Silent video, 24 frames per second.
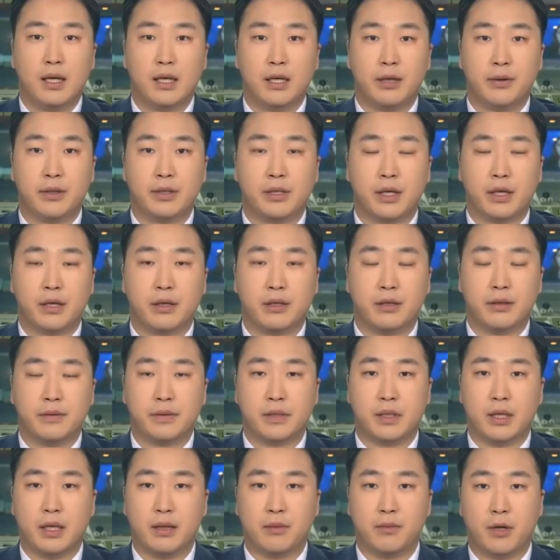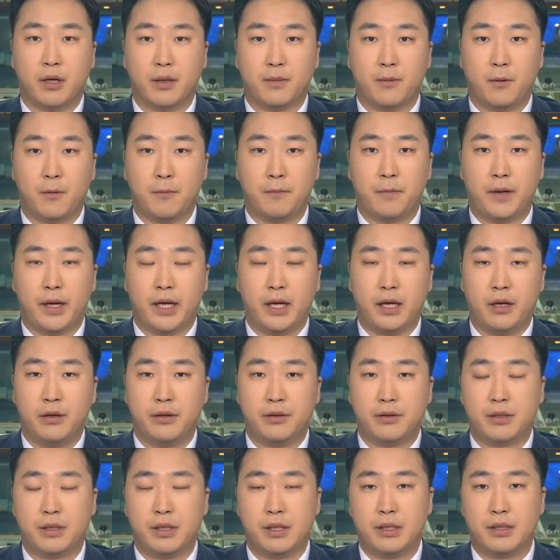U S Secretary of State Mike Pompeo
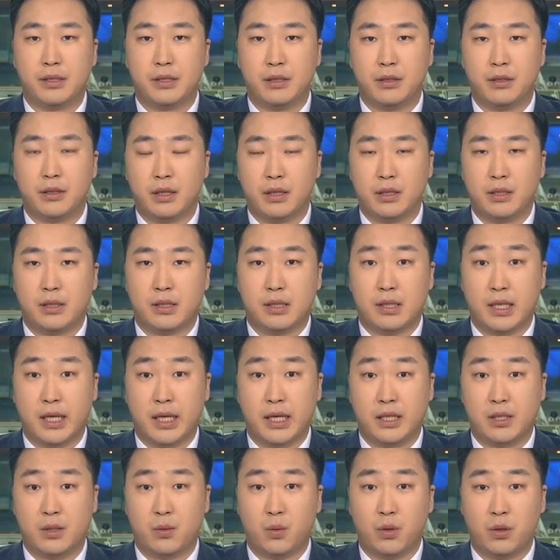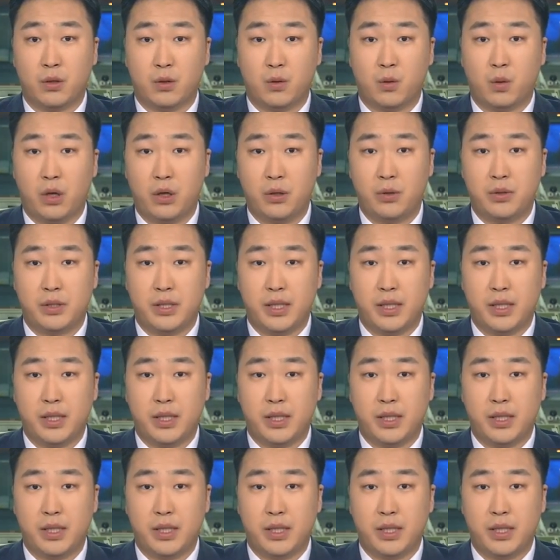says the United States will, quote,